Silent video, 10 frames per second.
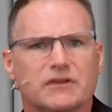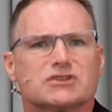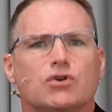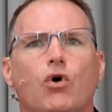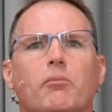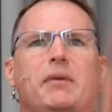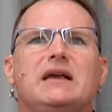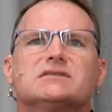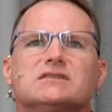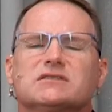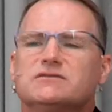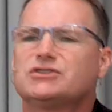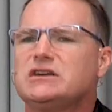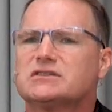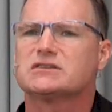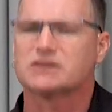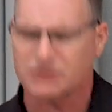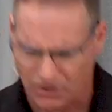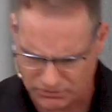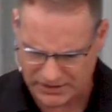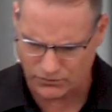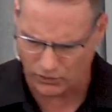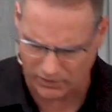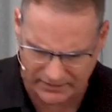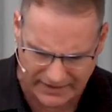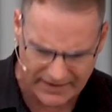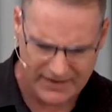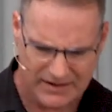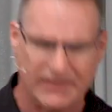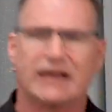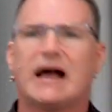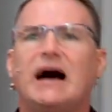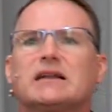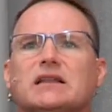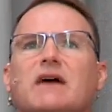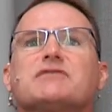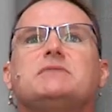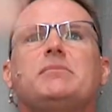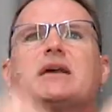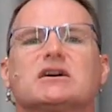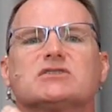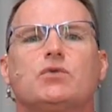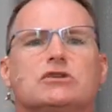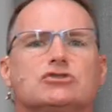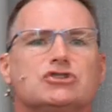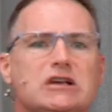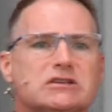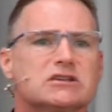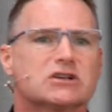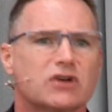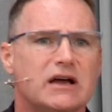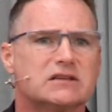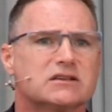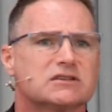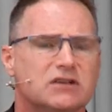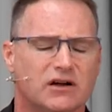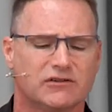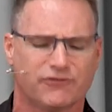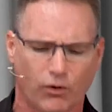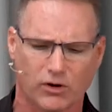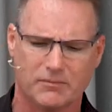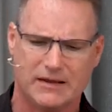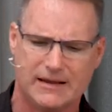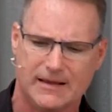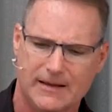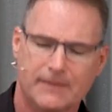the sole basis of Jesus' atoning work and that God loves me because of what Jesus Christ has done for me.